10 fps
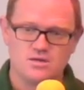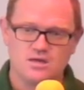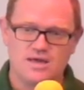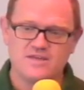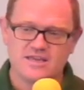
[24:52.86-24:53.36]

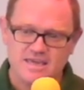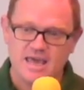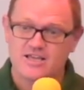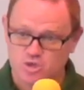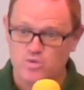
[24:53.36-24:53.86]
And then he
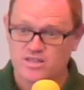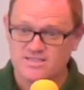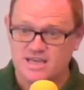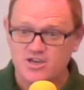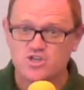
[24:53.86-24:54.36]
has a
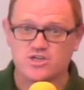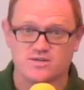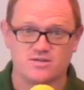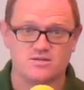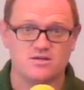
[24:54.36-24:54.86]
realization.
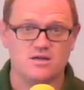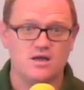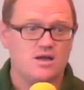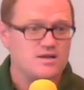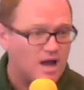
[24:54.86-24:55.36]

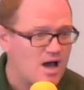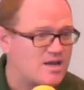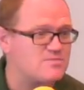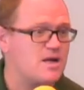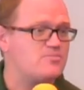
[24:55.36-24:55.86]
God
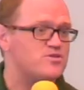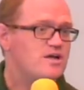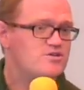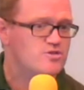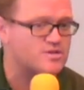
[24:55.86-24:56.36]
is my
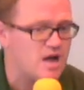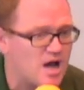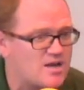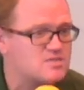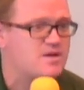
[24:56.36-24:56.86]
protector.
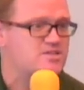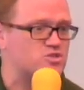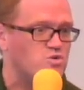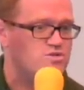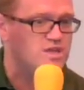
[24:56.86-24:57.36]
God is my
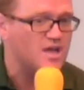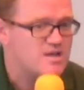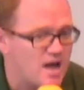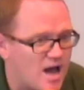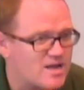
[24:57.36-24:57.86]
source.
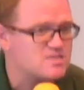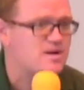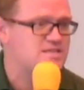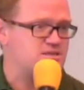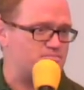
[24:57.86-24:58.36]
God is
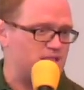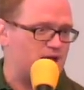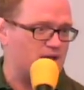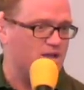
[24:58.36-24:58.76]
my supply.